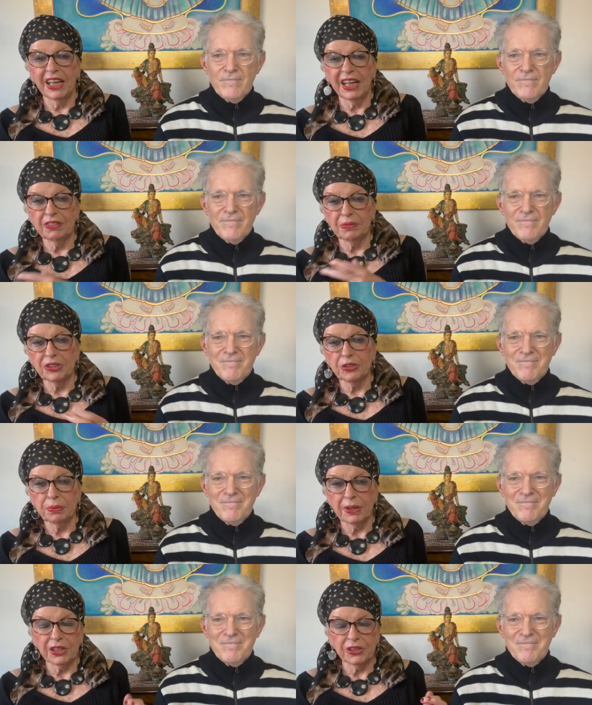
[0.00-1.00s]
Speaker 1: have them in your
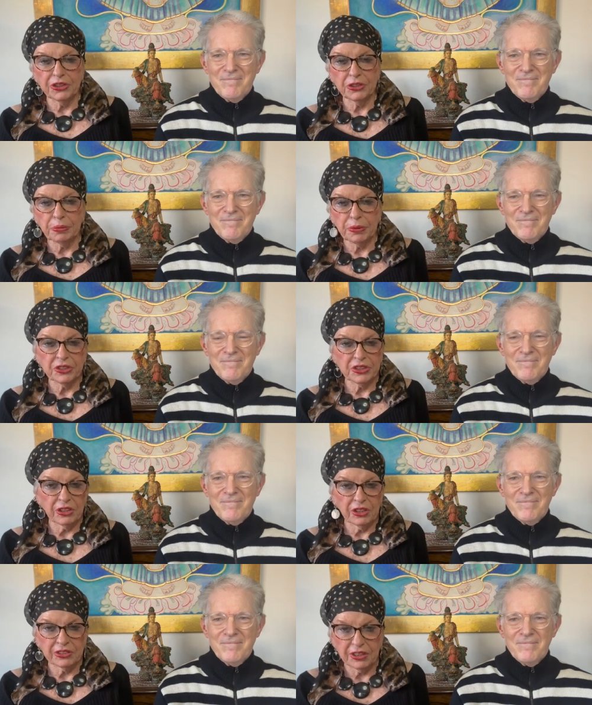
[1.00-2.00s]
pocket or your purse at
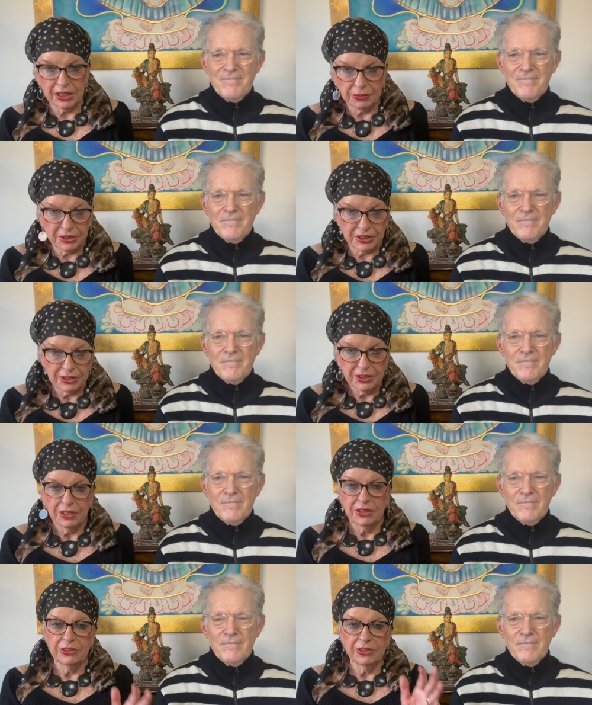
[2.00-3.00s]
all times.
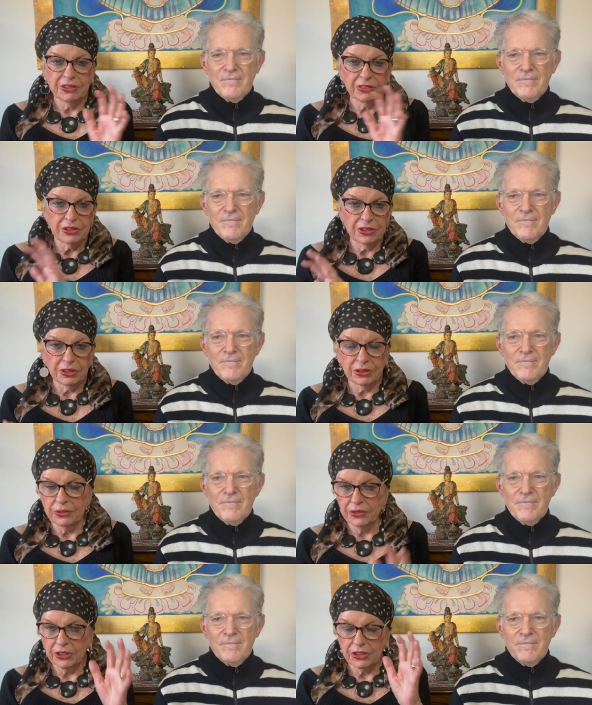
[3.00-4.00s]
You never know
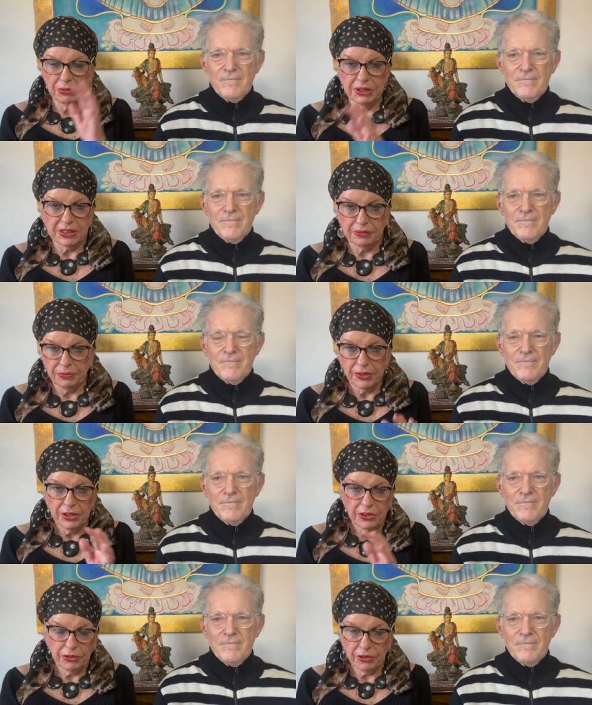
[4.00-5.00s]
when there could be some
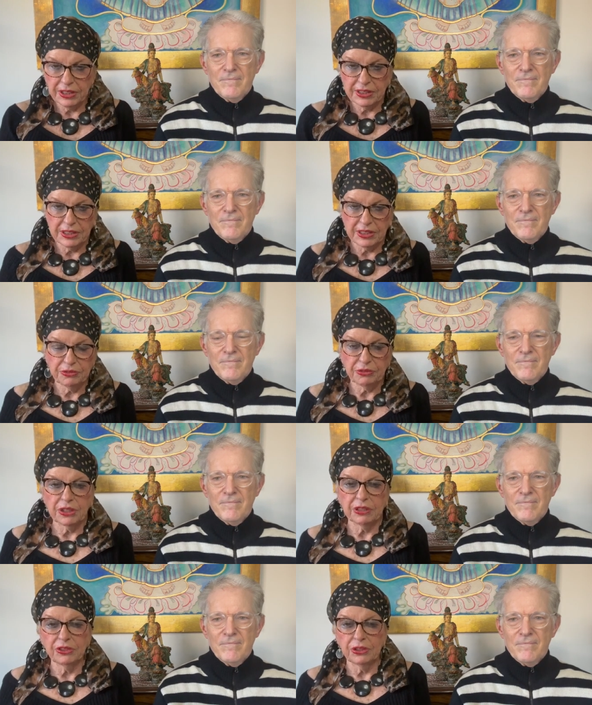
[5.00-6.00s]
crisis in front
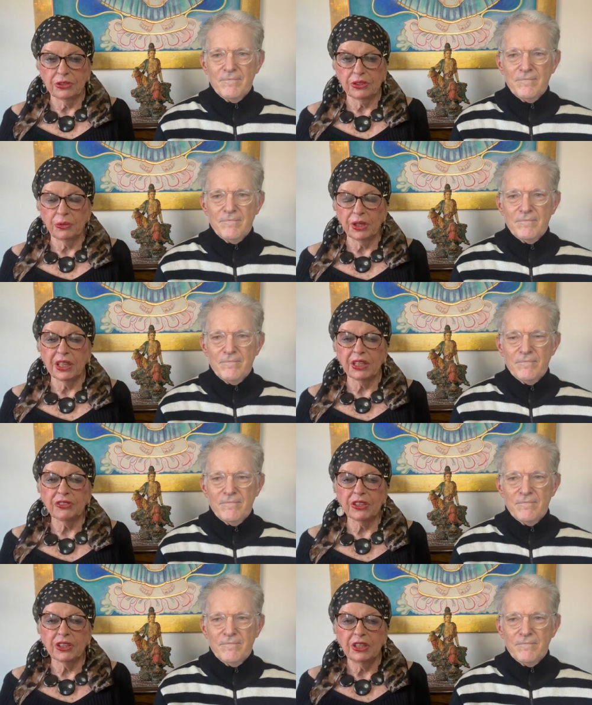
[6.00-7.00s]
of you or
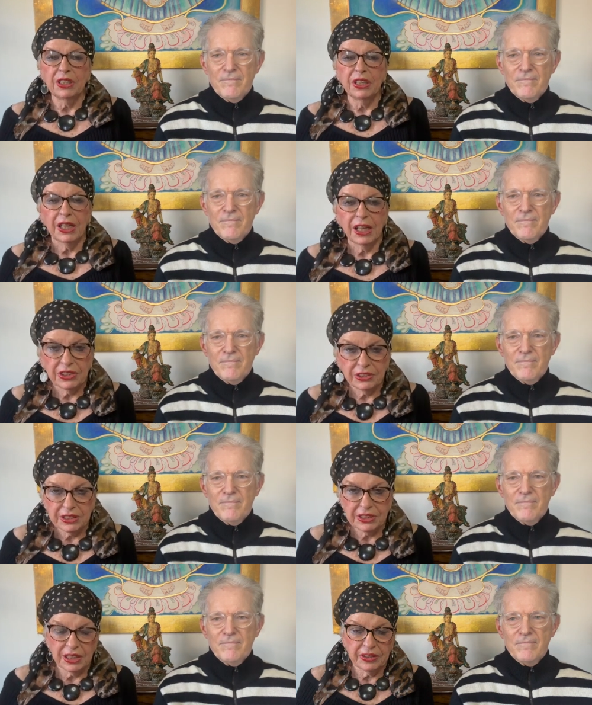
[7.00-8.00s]
whatever. And you can
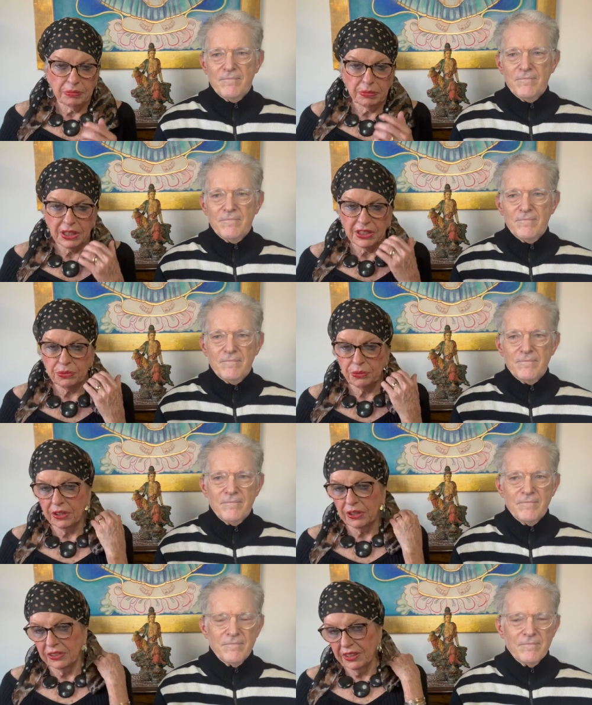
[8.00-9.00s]
sit on the bus,
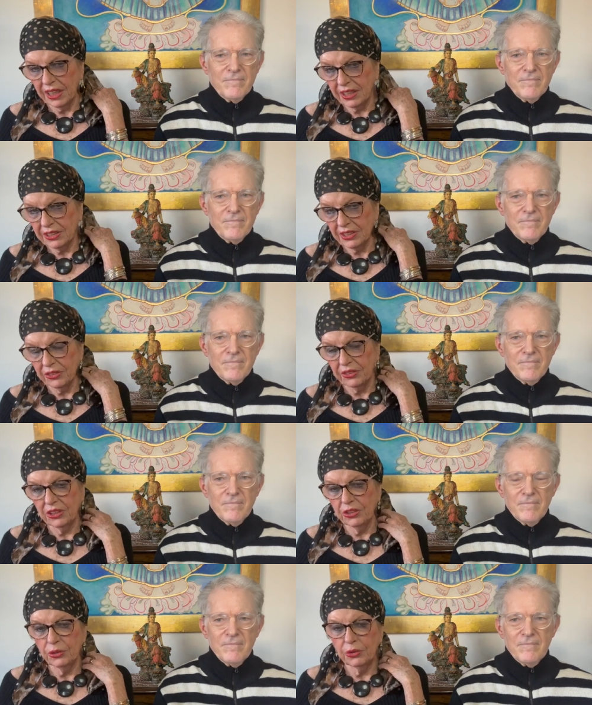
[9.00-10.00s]
or a taxi or
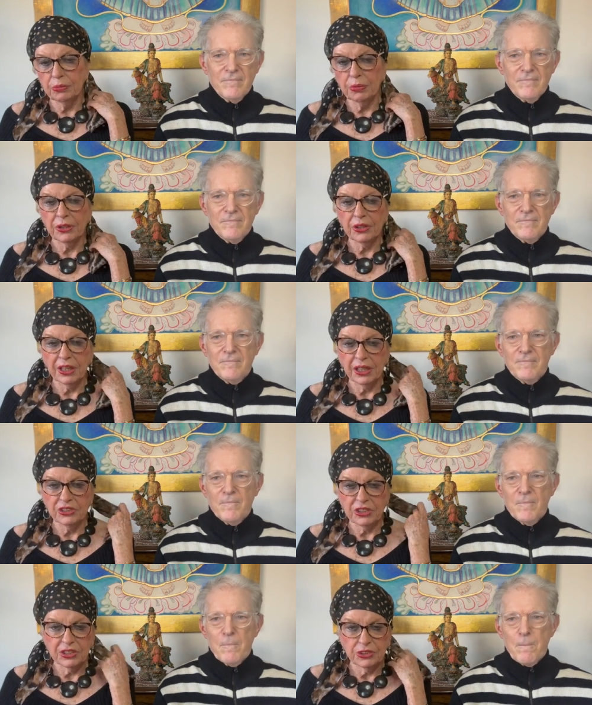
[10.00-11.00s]
the Uber, and
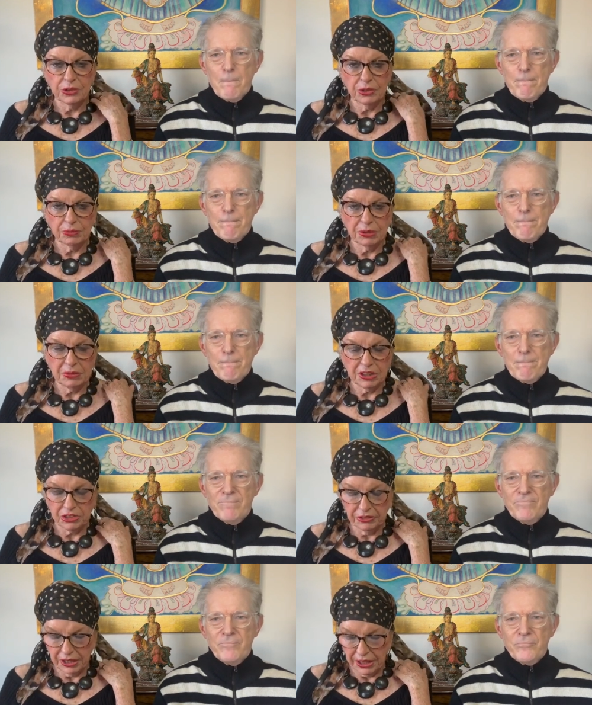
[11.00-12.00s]
just do Om Namah
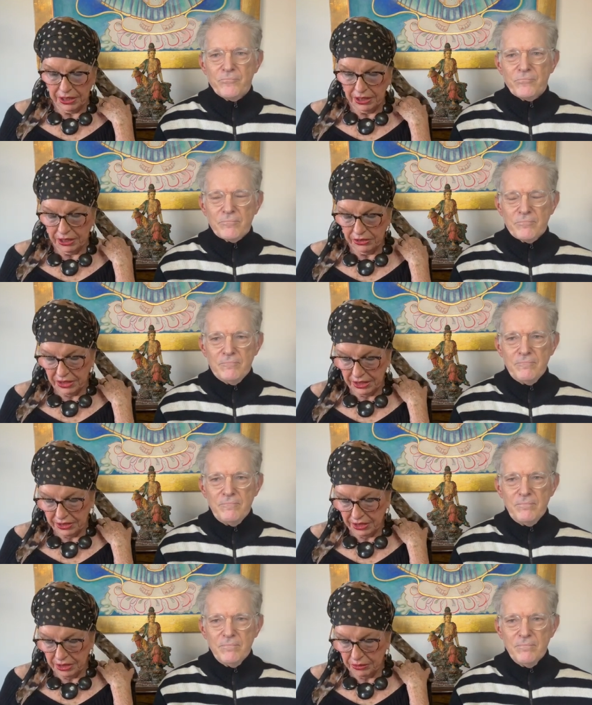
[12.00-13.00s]
Shivaya 108
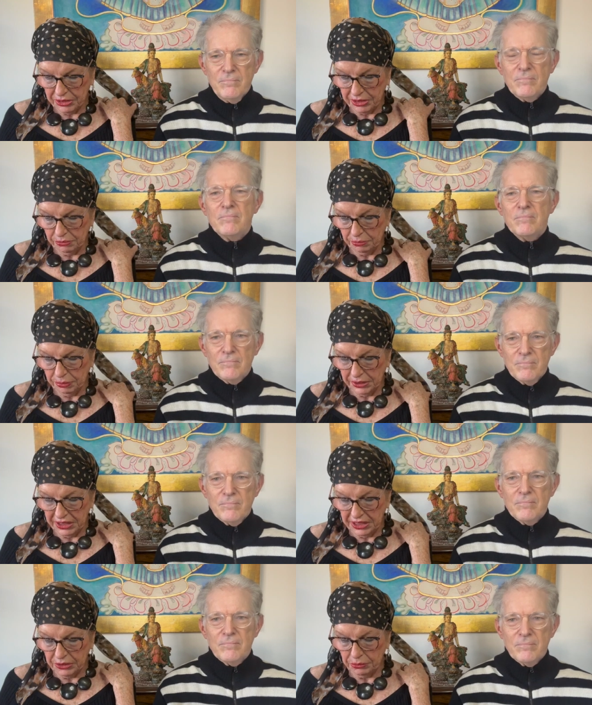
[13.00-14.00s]
times. So
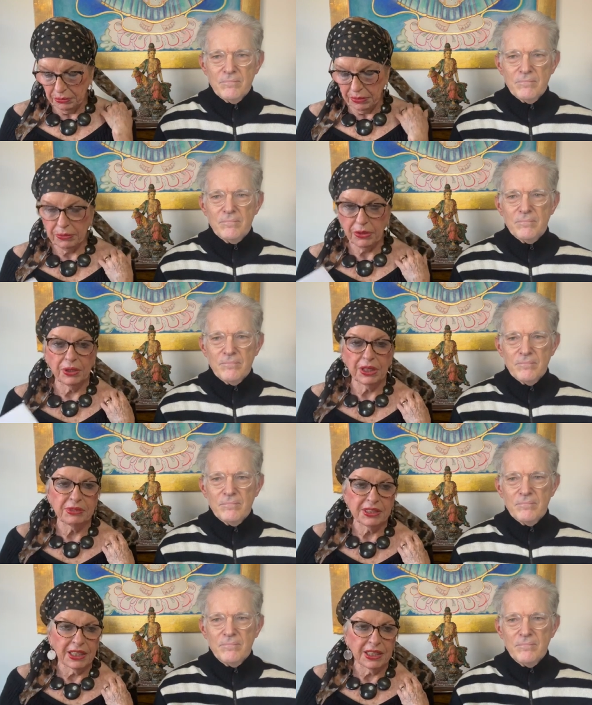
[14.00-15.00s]
please remember what I'm
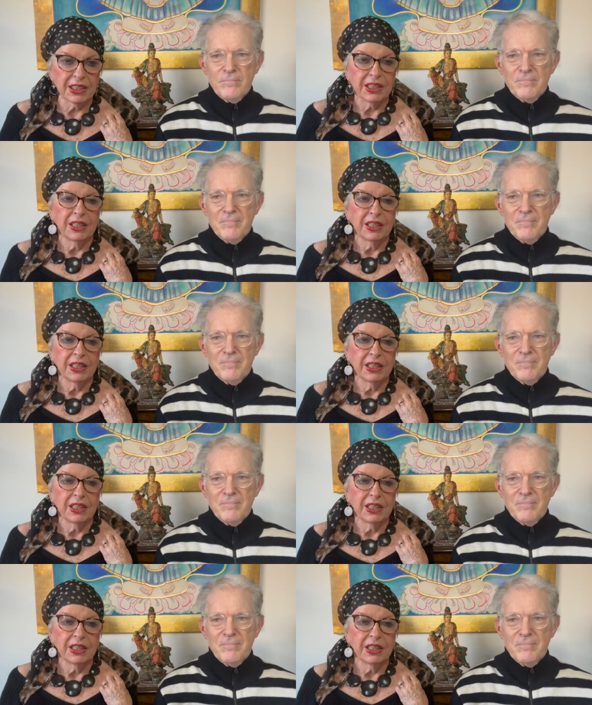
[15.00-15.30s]
saying.